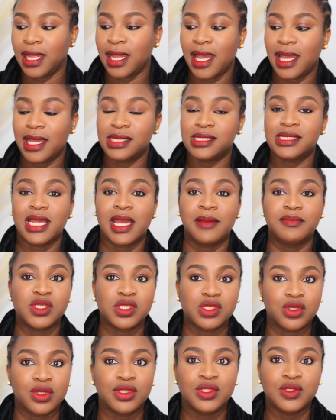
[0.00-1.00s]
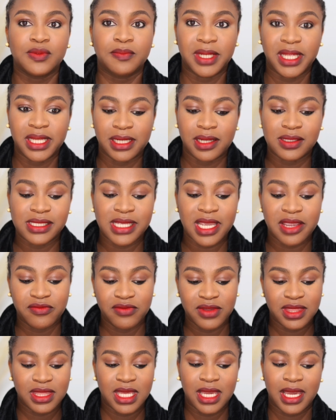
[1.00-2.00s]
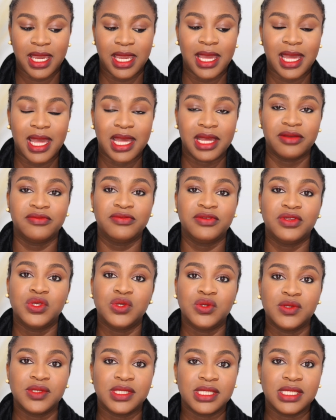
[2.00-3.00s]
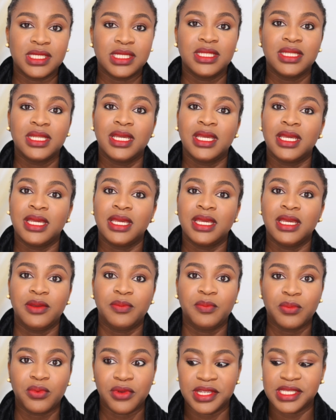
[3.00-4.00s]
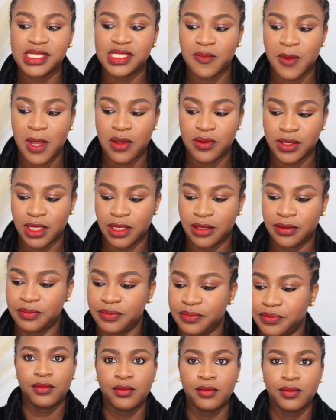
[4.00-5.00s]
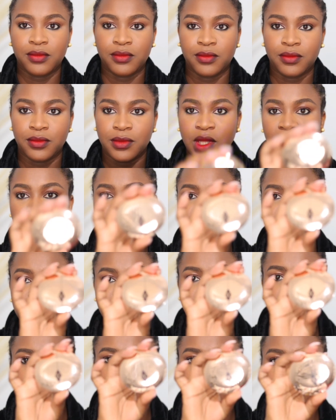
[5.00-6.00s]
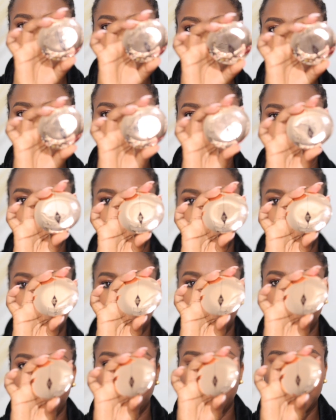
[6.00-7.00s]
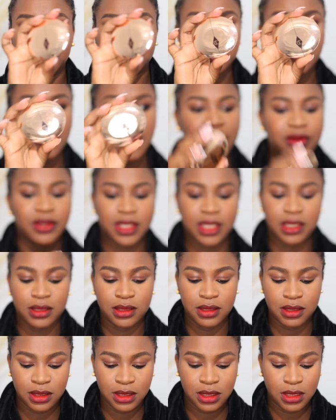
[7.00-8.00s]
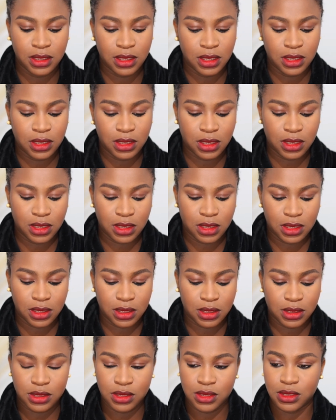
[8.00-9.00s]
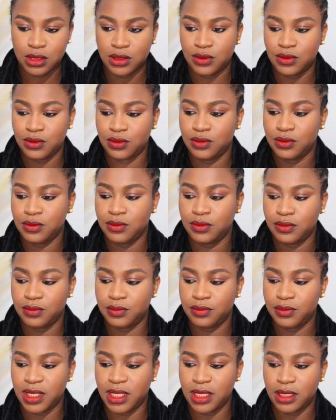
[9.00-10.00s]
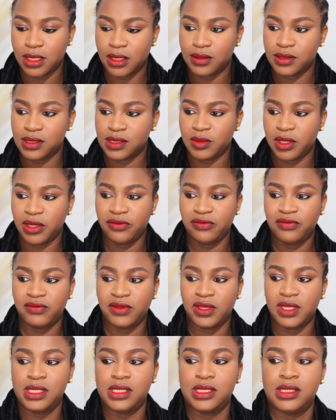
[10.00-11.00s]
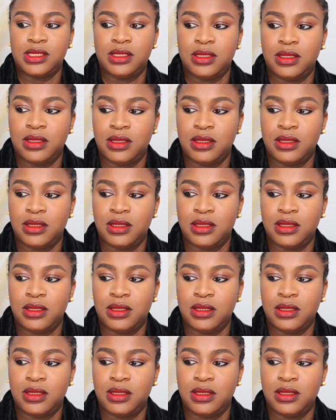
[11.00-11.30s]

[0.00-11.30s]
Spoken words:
and I'm just going to blend out everything I have using pressed powder. I'm using the Charlotte Tilbury pressed powder to blend out my face.